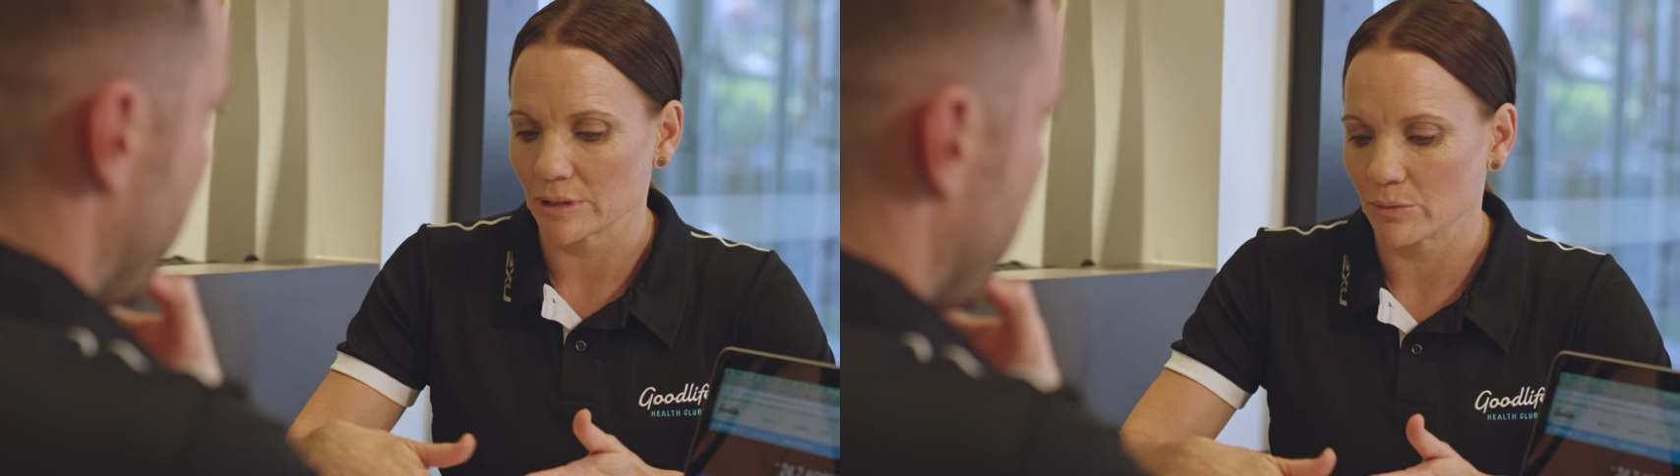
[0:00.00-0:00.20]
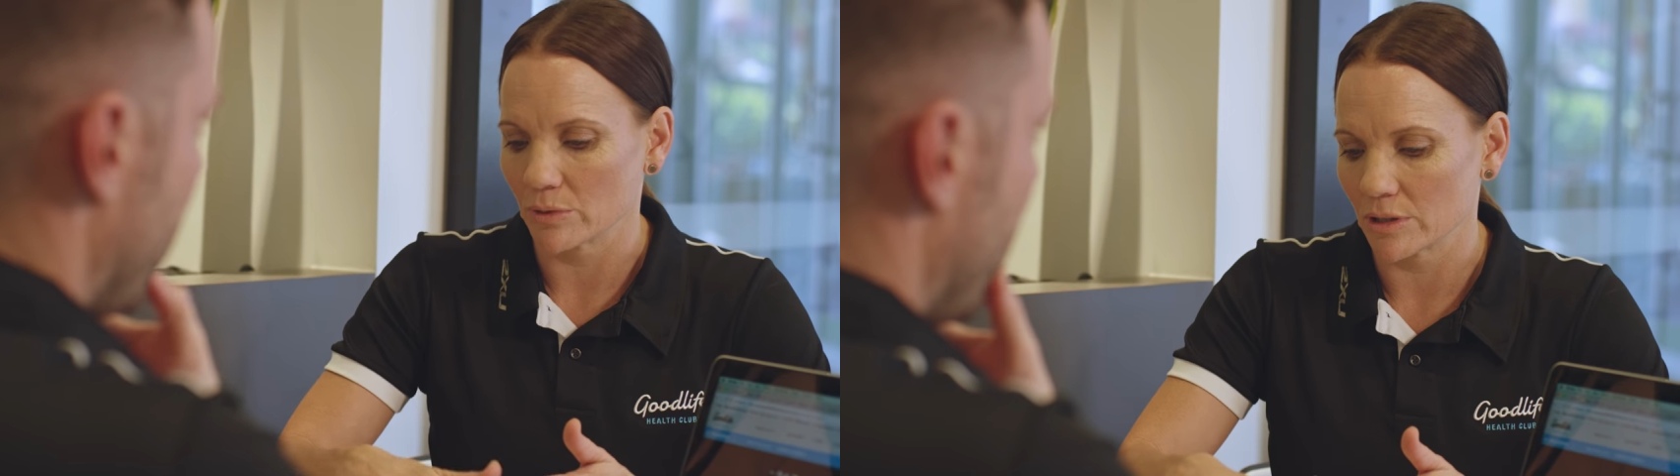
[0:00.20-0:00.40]

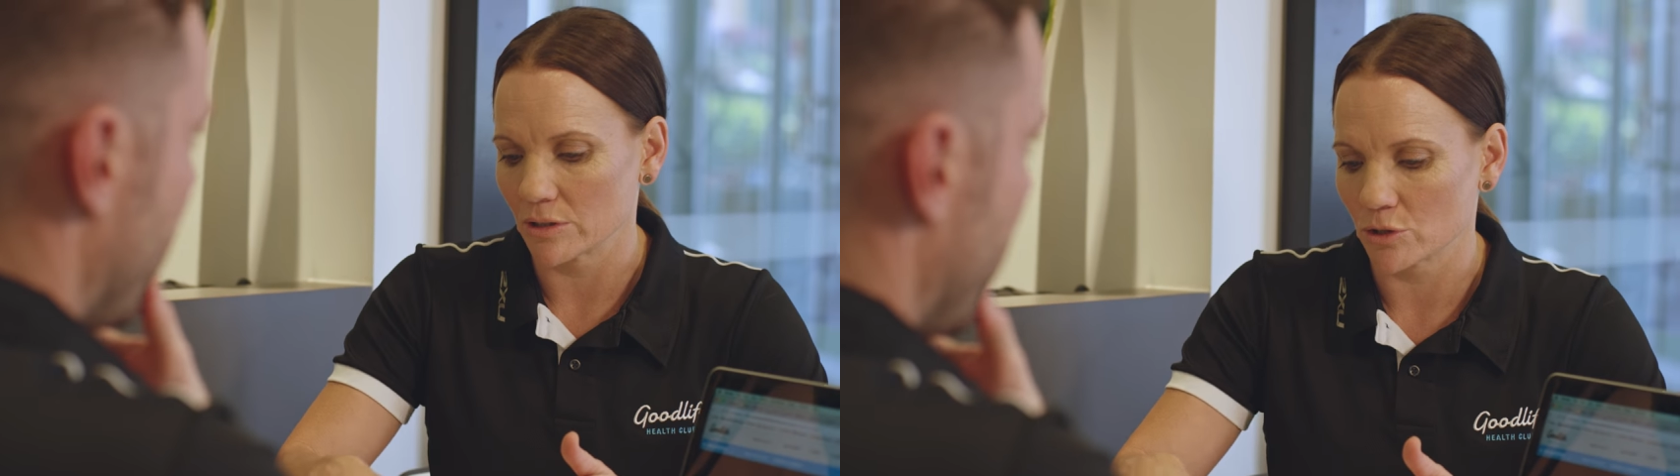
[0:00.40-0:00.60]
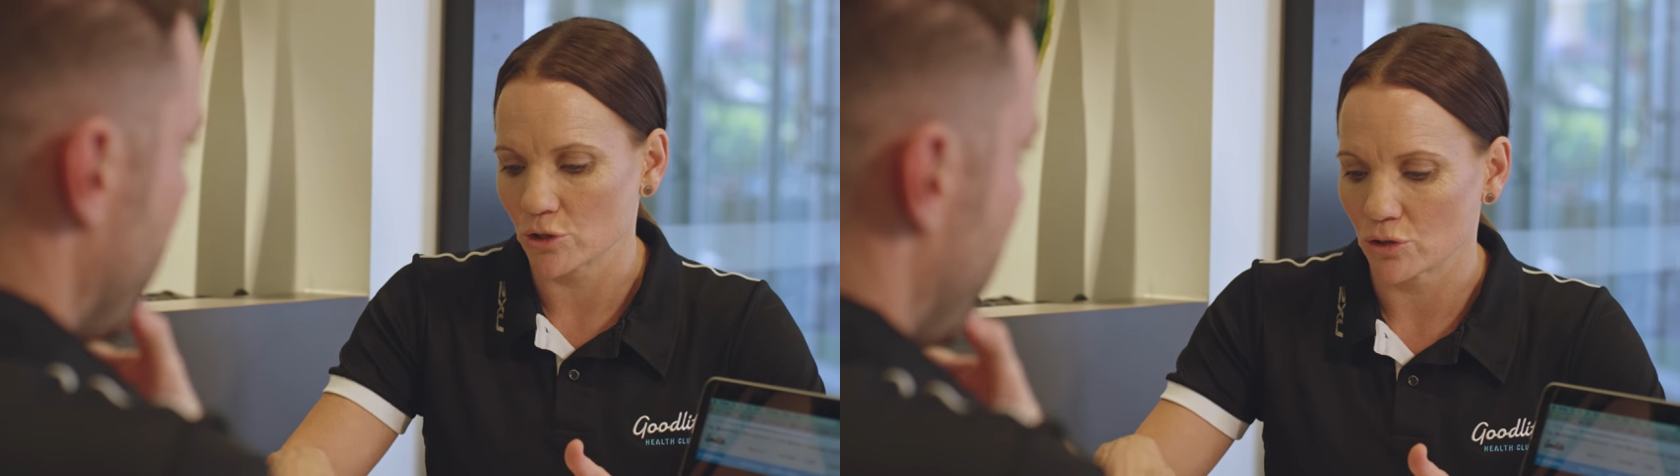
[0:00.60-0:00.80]
been my
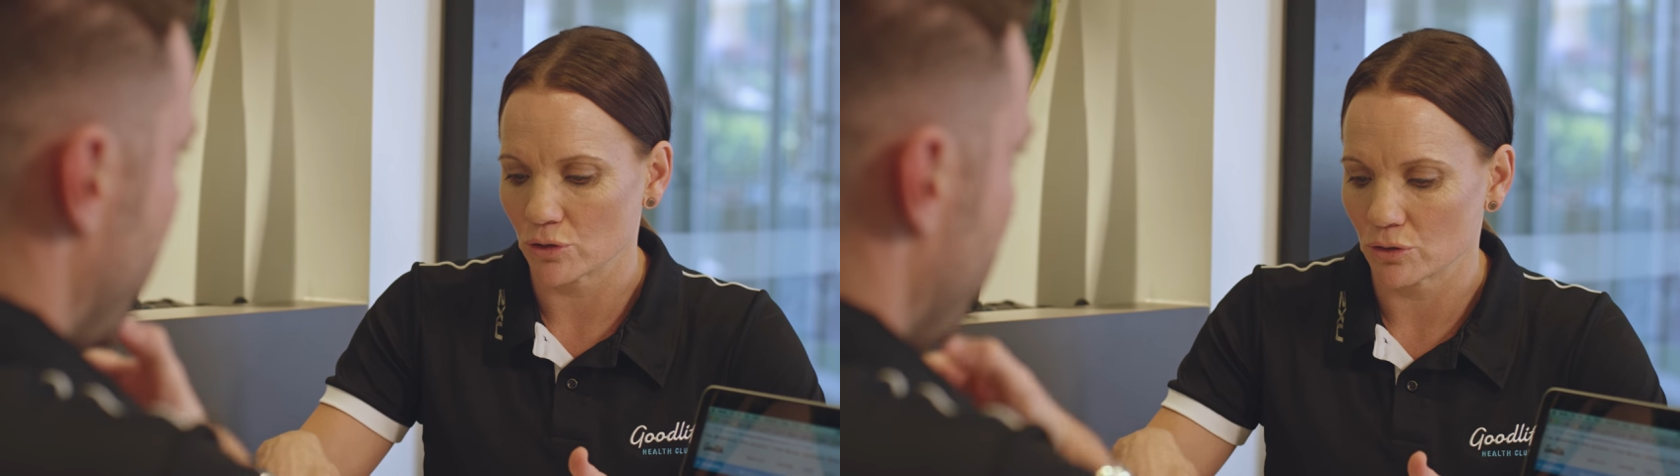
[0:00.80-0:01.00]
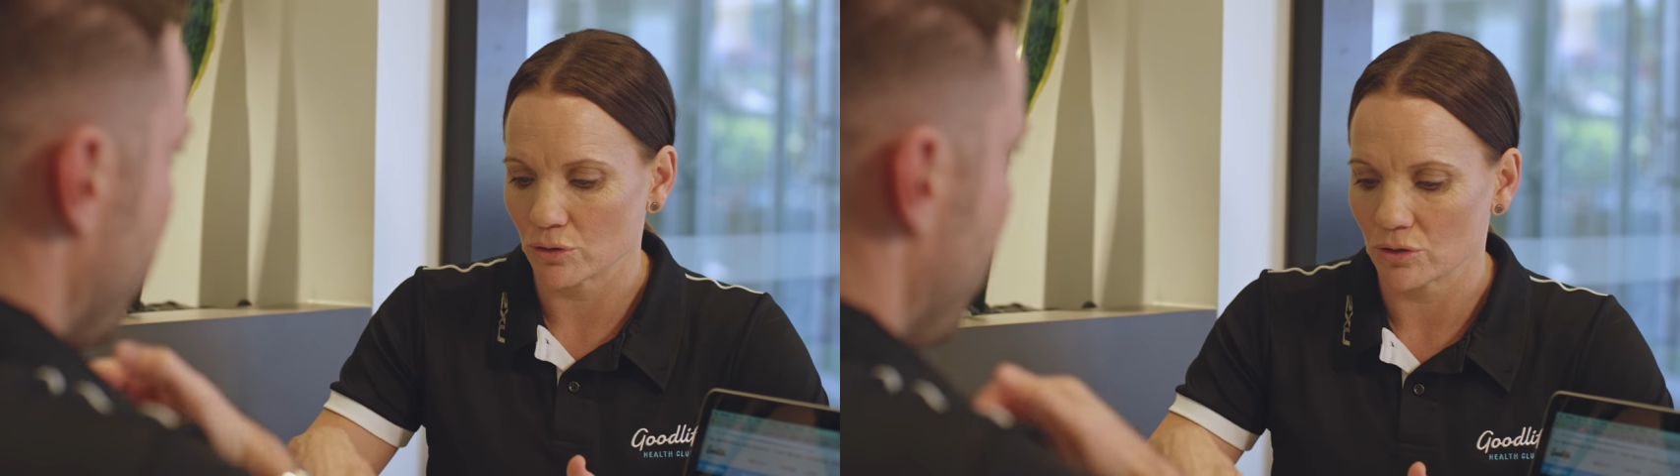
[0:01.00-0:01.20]
mentor,
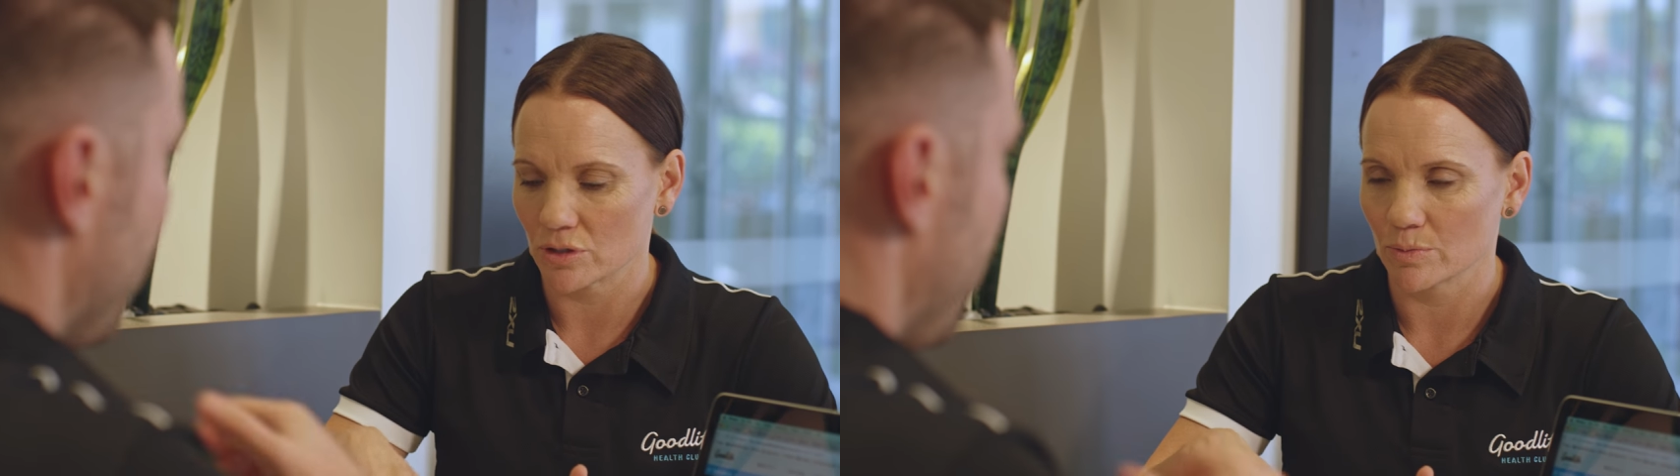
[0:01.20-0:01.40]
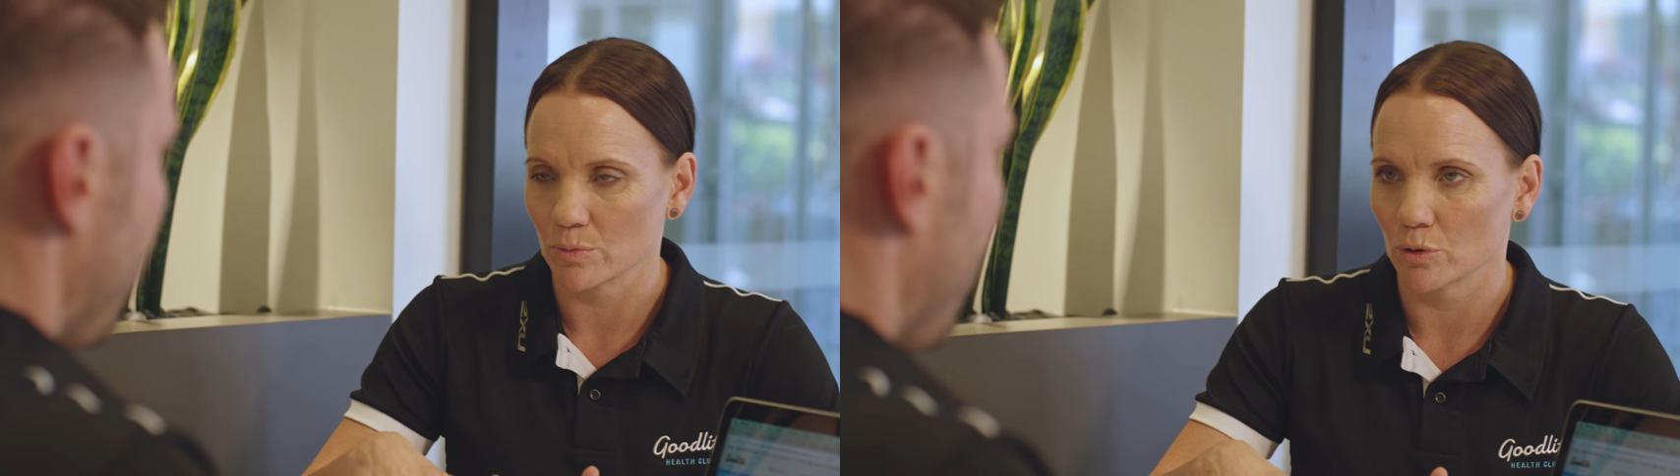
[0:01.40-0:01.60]
my
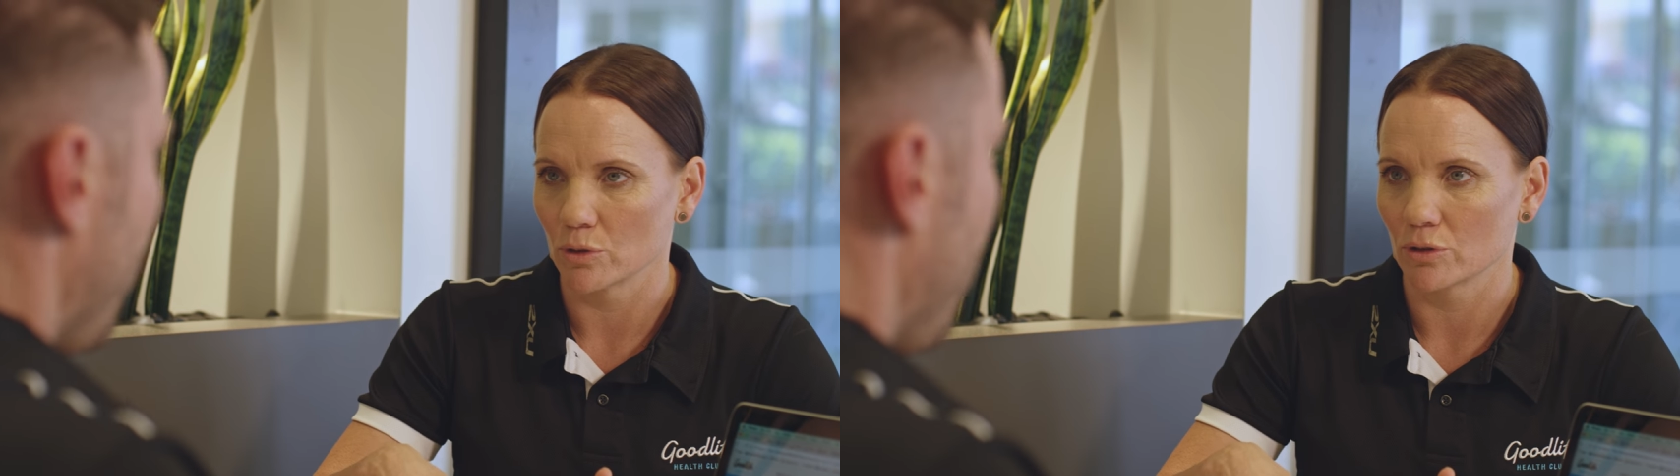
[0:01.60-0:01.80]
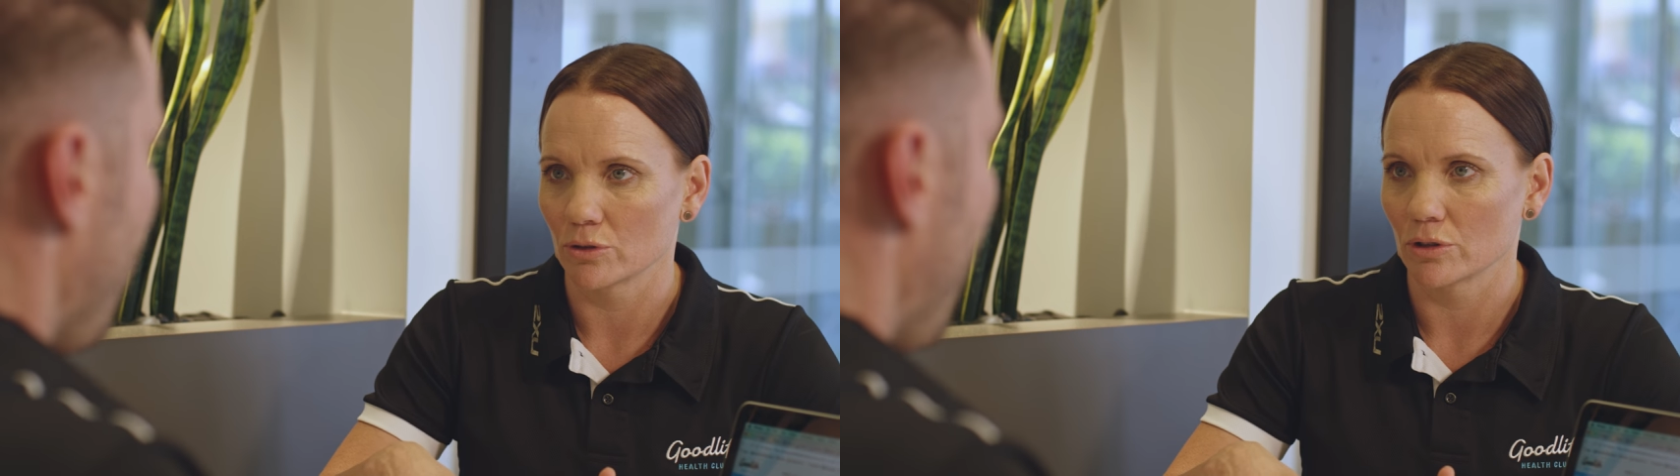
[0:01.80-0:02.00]
coach.
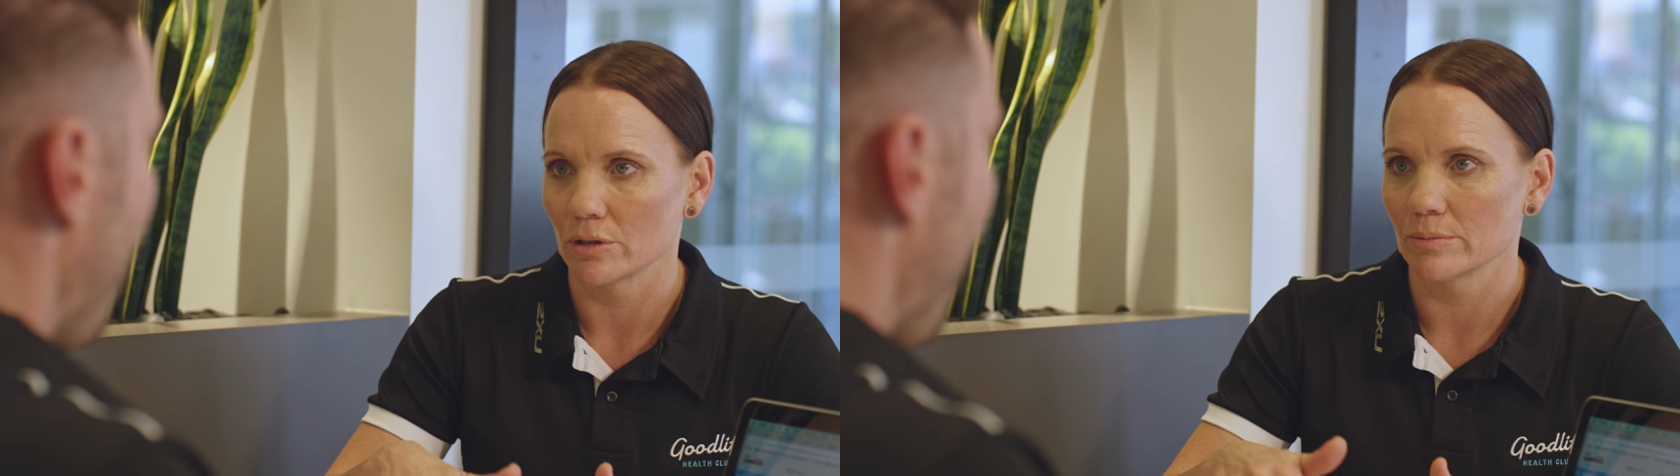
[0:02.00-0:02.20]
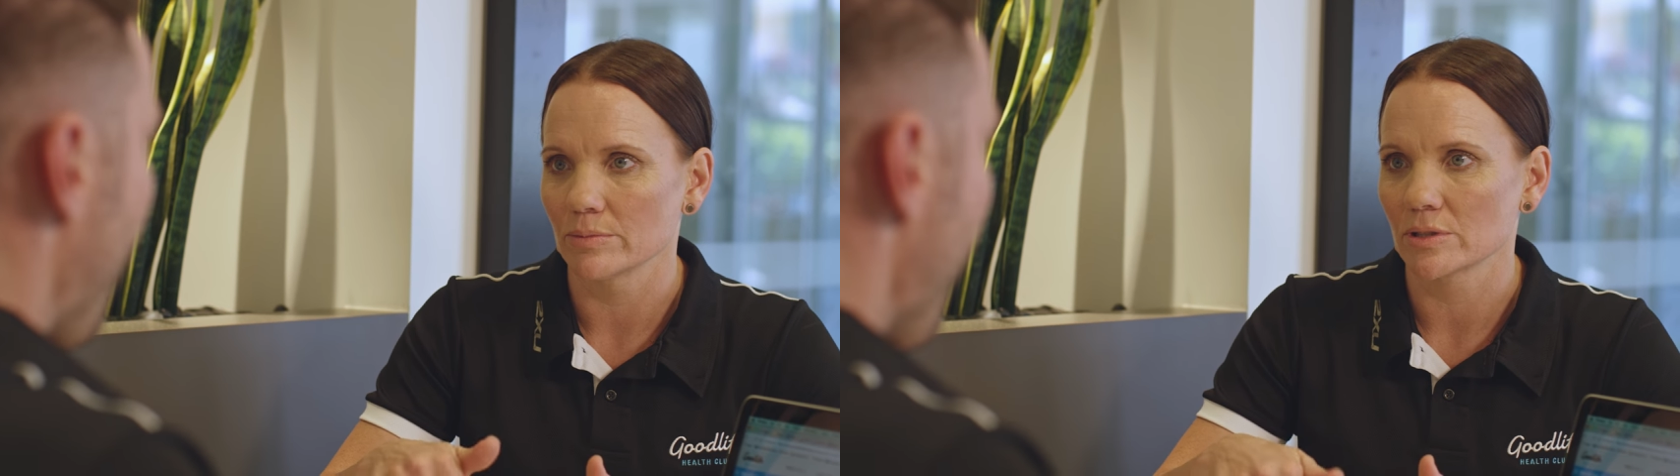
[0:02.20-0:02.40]
If I have